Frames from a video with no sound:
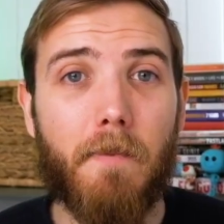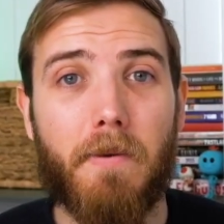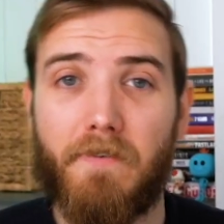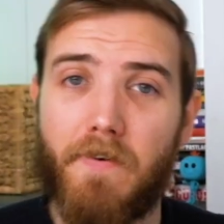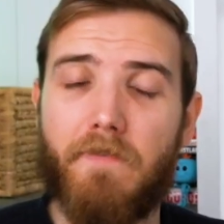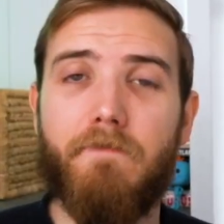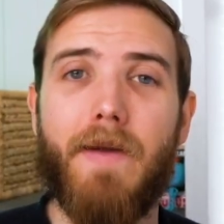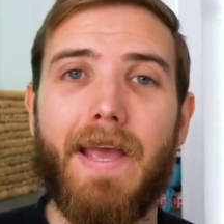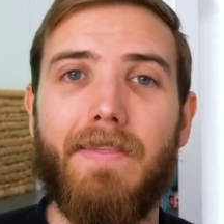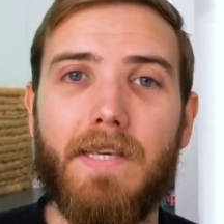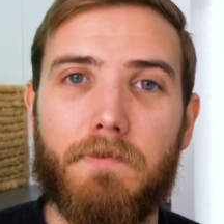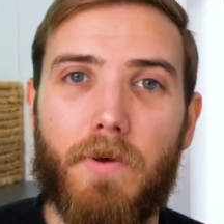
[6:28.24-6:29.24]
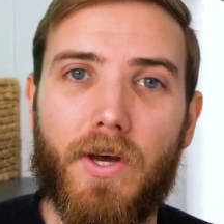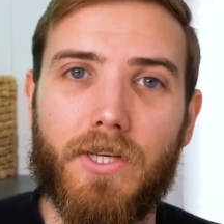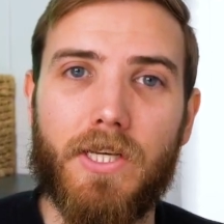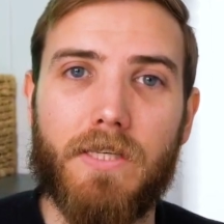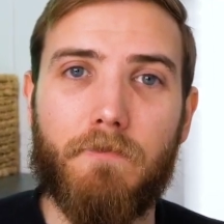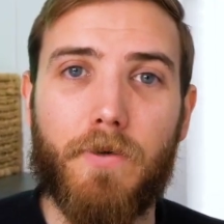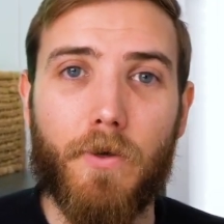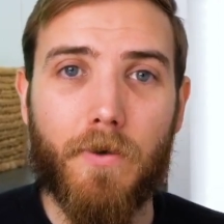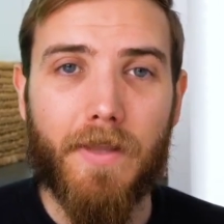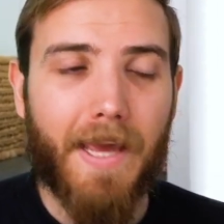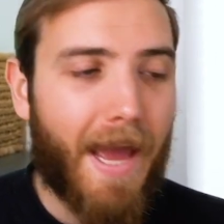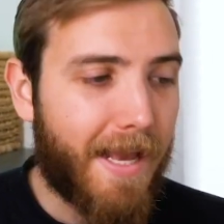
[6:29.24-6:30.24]
but if you've made this purchase
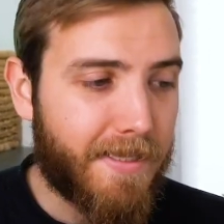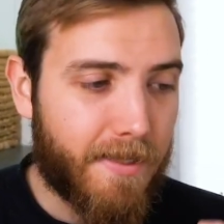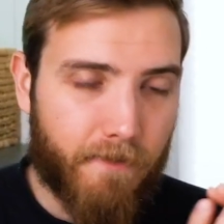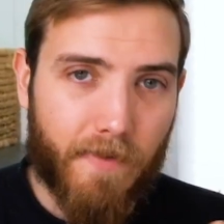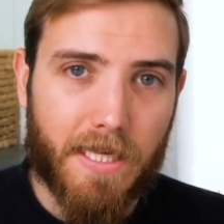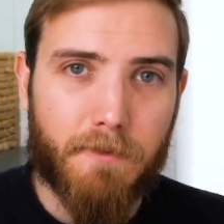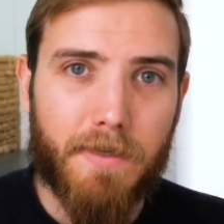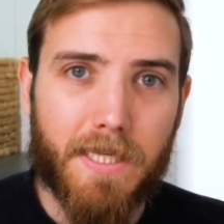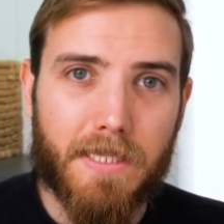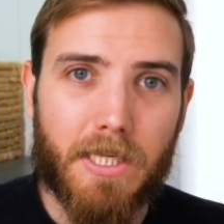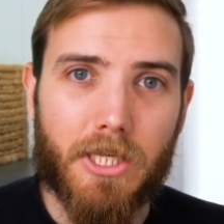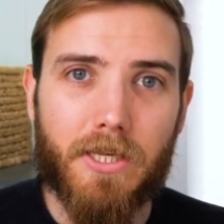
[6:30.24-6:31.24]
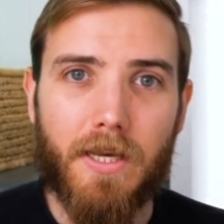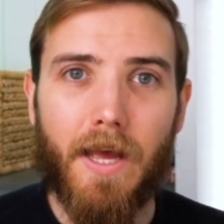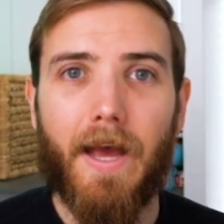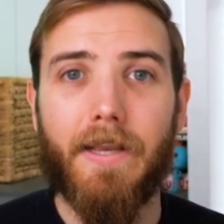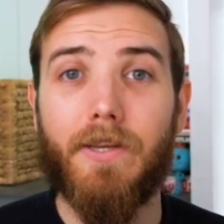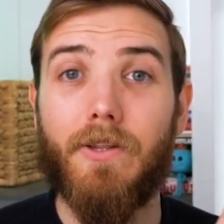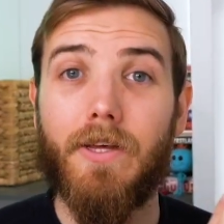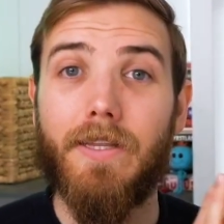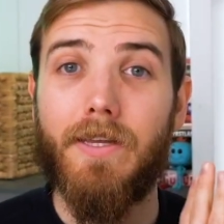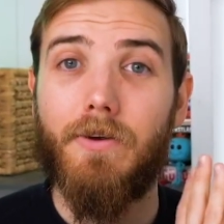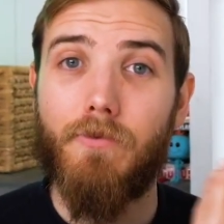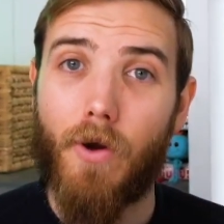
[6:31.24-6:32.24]
purely as an investment decision and you're looking
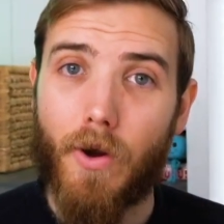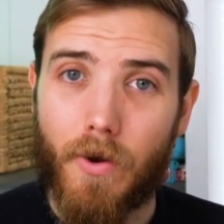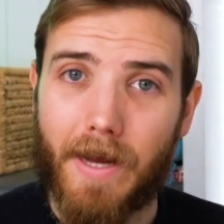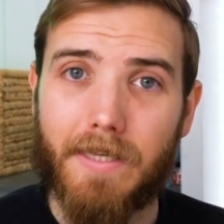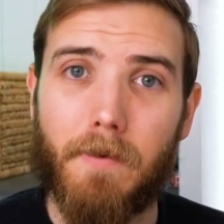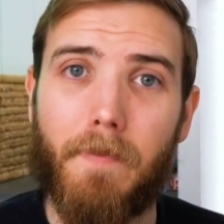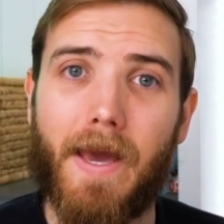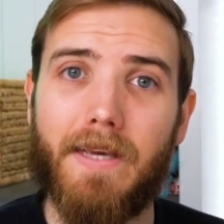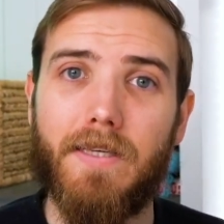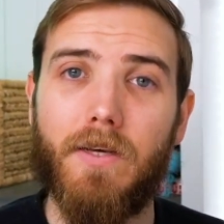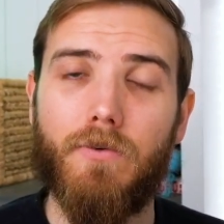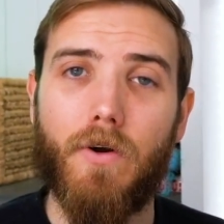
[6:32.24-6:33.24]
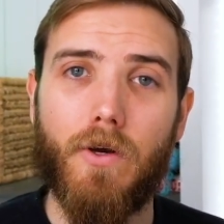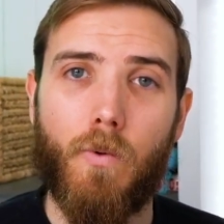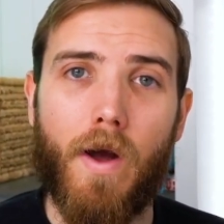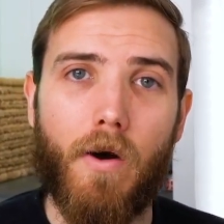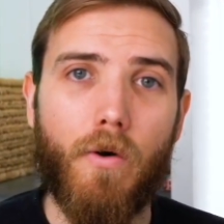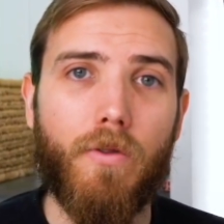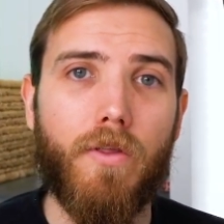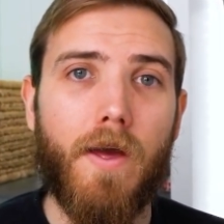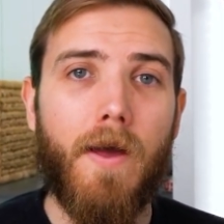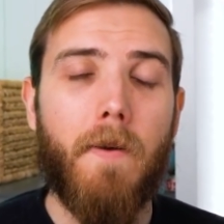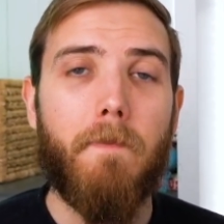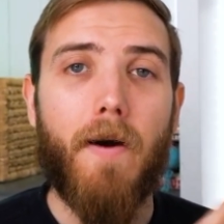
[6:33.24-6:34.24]
to grow your asset base and grow your wealth,
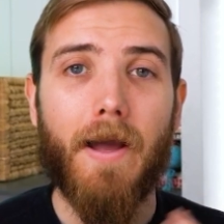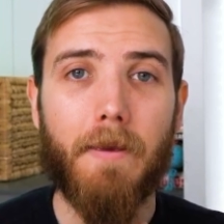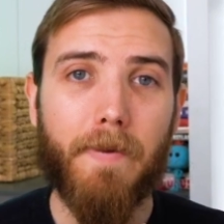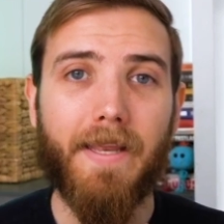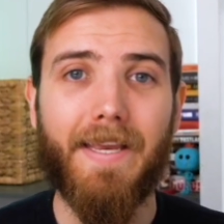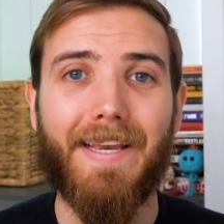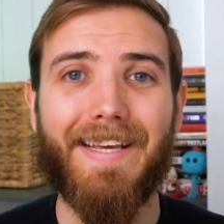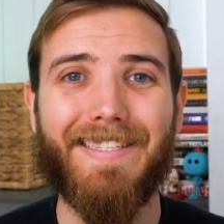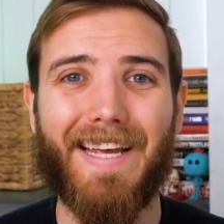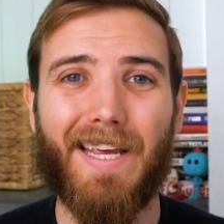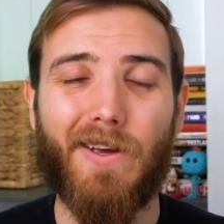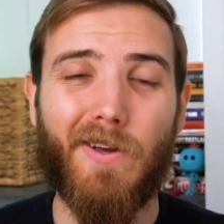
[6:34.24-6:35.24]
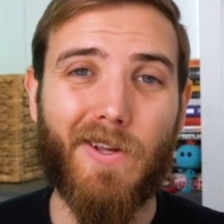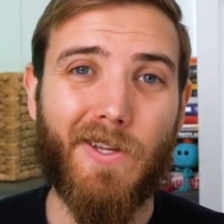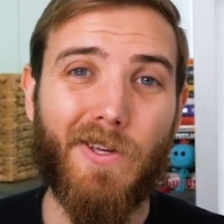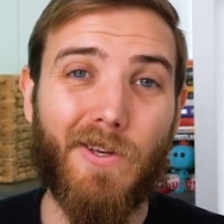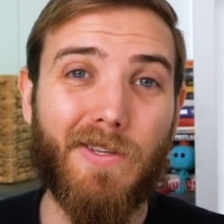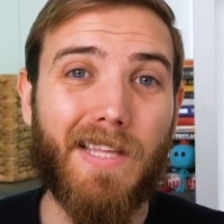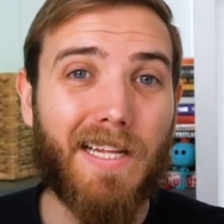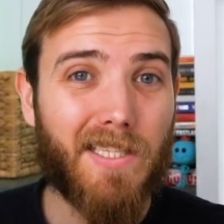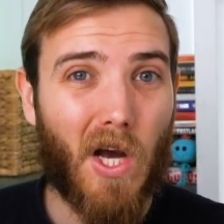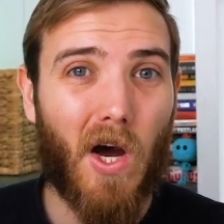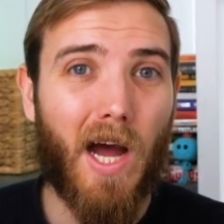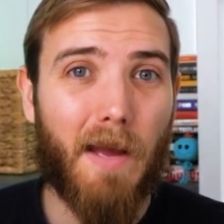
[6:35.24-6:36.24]
my opinion is that you could use that
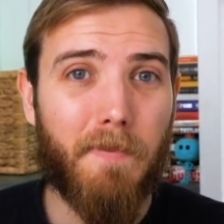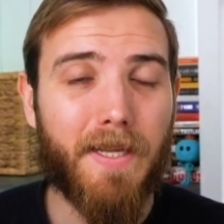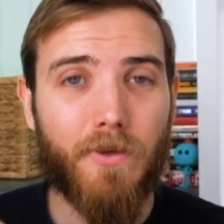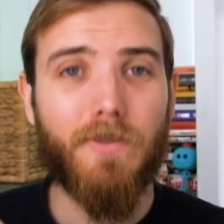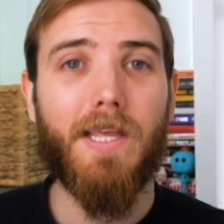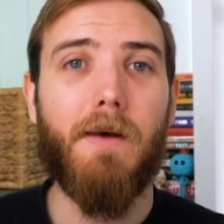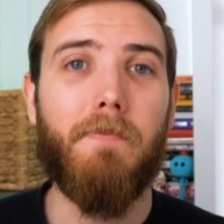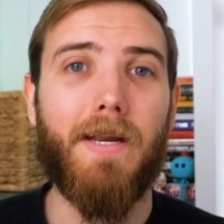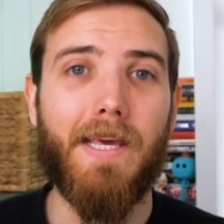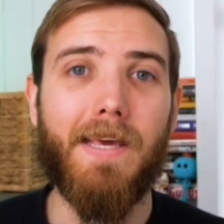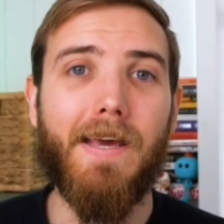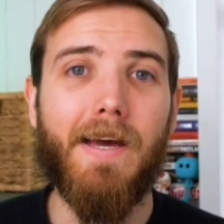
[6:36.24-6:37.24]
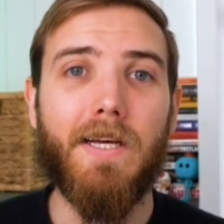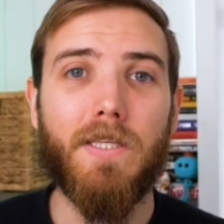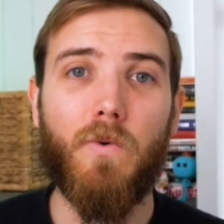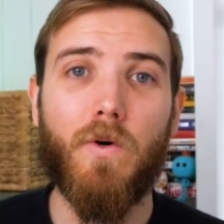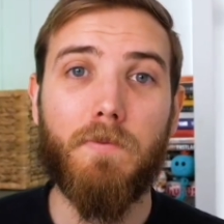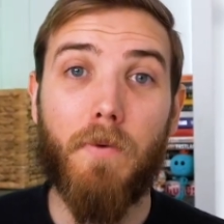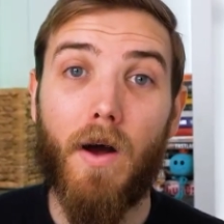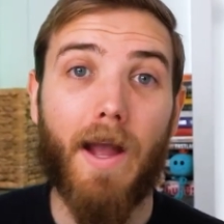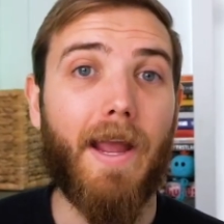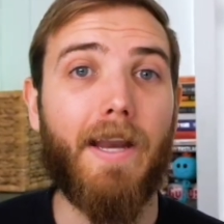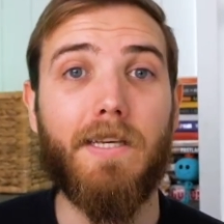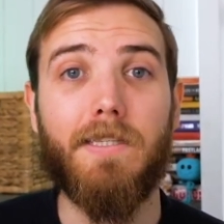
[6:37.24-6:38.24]
time and use that money towards
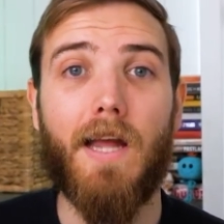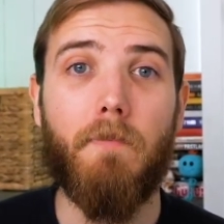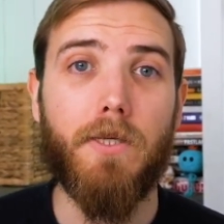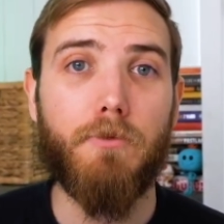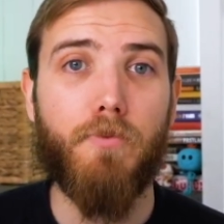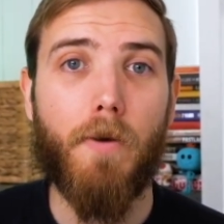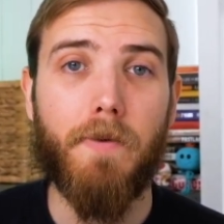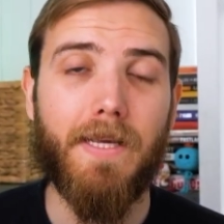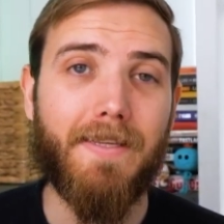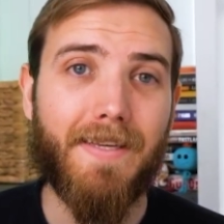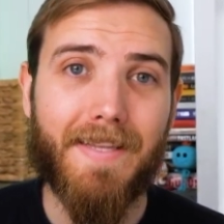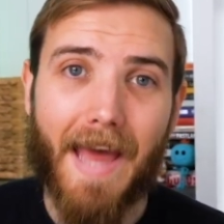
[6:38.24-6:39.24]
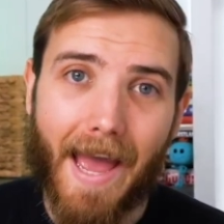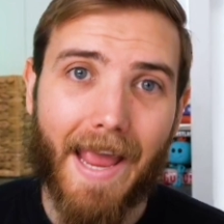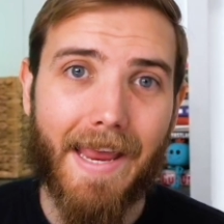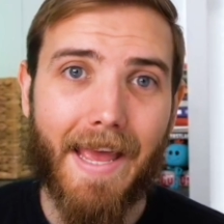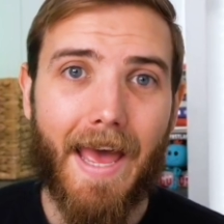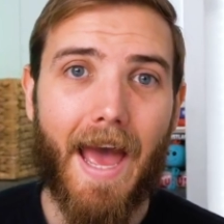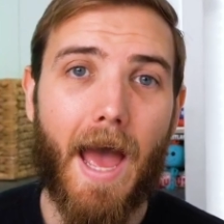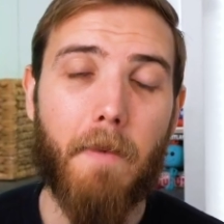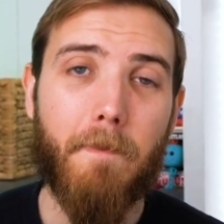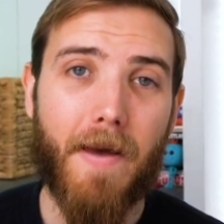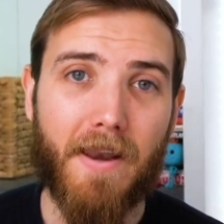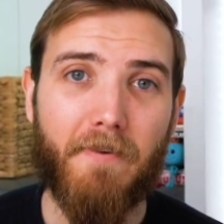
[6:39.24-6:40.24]
buying an established property today
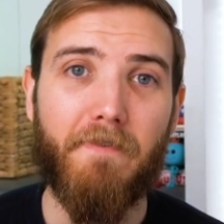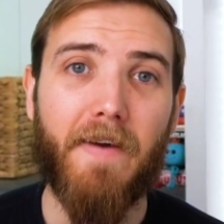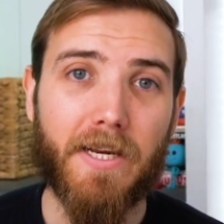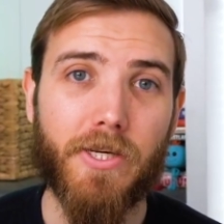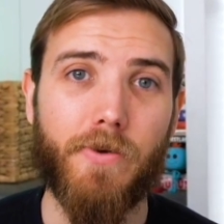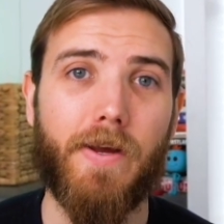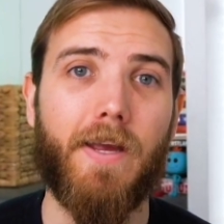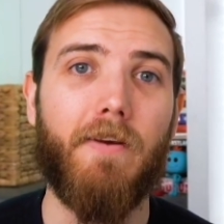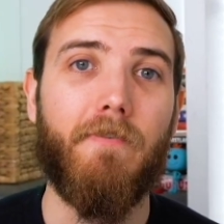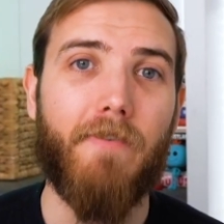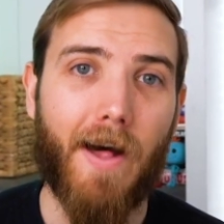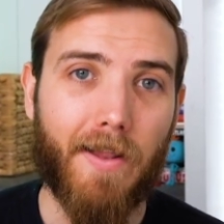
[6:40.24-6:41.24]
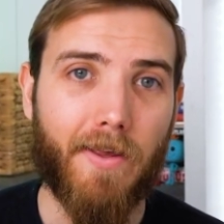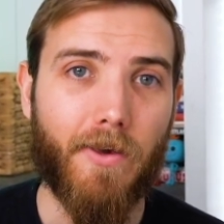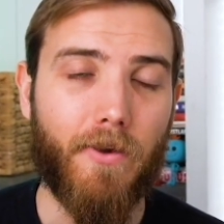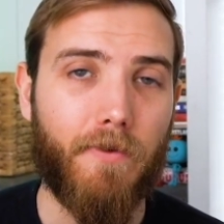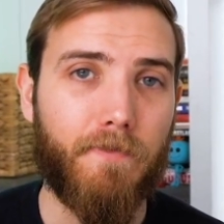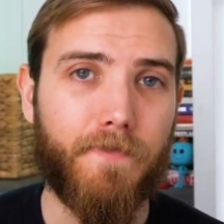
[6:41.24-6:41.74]
and manufacturing value.